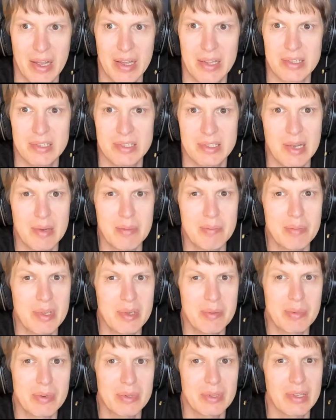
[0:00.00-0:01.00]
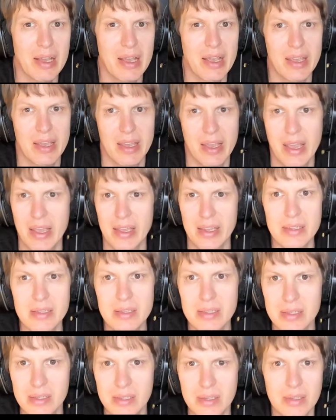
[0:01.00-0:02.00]
And some people
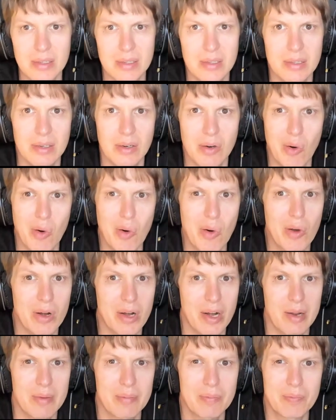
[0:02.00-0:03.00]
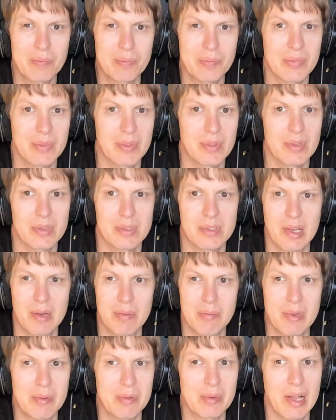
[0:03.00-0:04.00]
hate ORM,
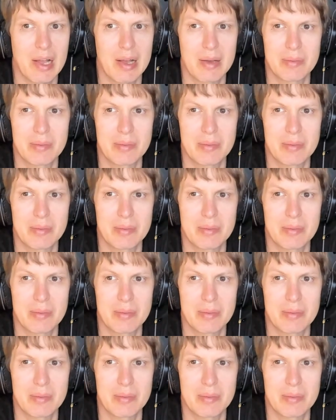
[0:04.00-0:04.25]
some people